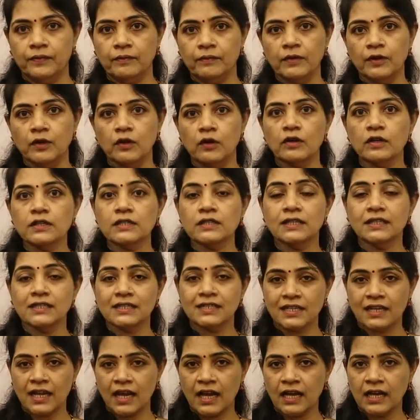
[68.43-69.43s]
because the
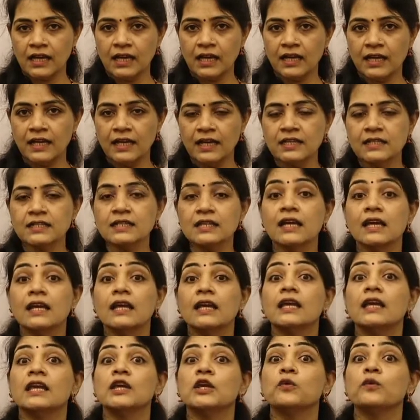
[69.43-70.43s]
triangle is
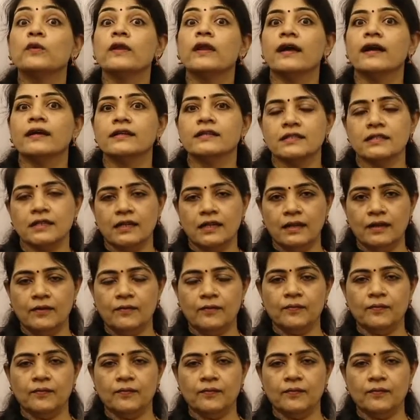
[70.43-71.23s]
equilateral.